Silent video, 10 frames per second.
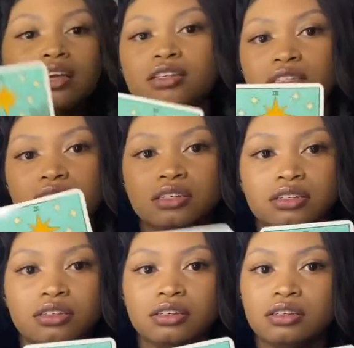
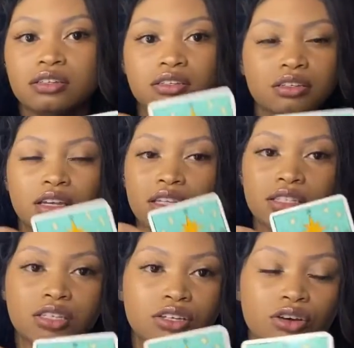into
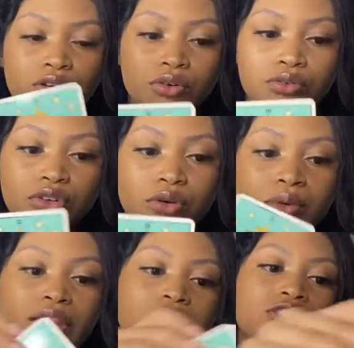your
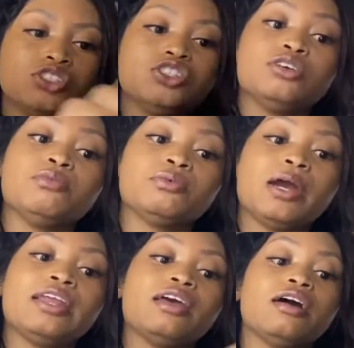relationship. But
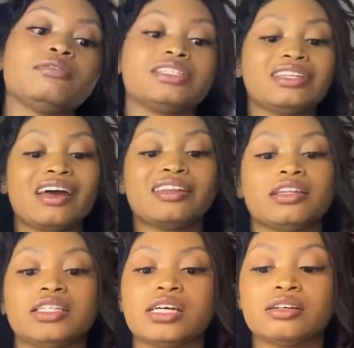right now is not the
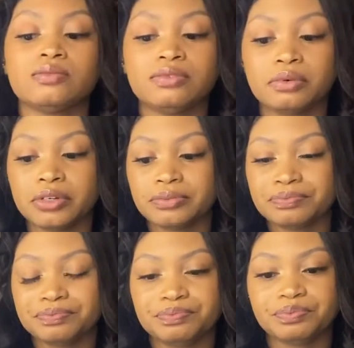time for it.
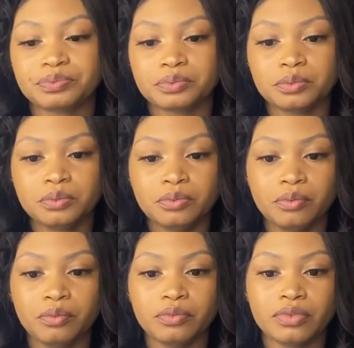
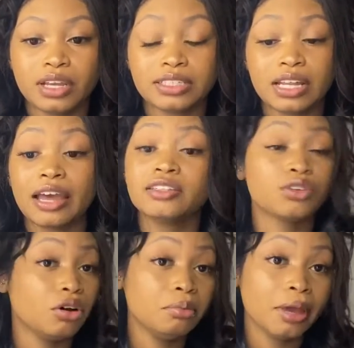It's not. It's
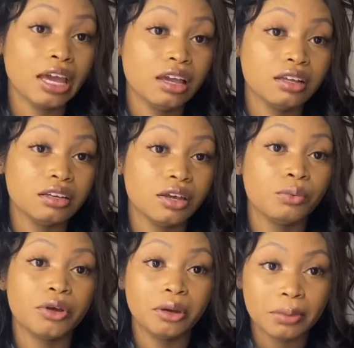gonna be. It
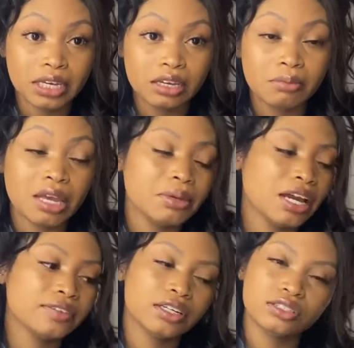will be. Maybe
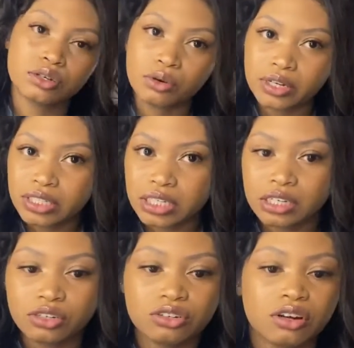after this
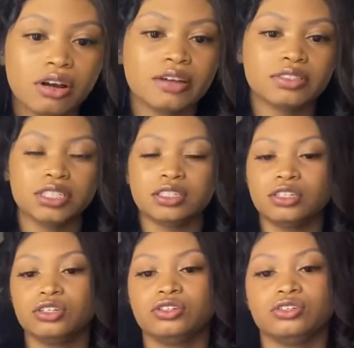quarantine, you know, after,
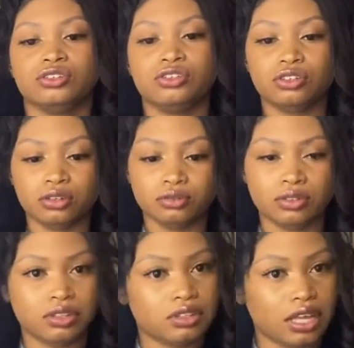you know,
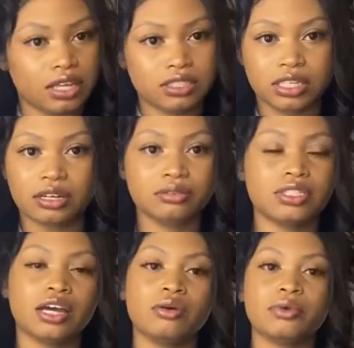things settle
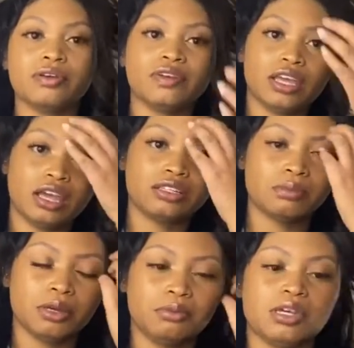down, whatever the case
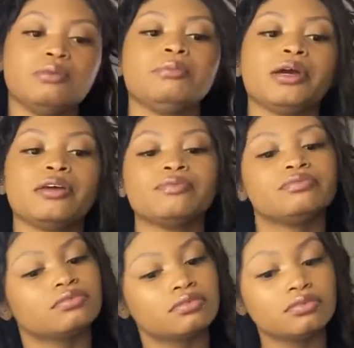may be. But
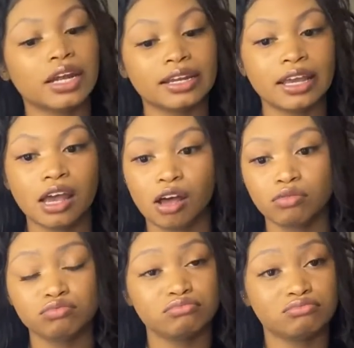right now,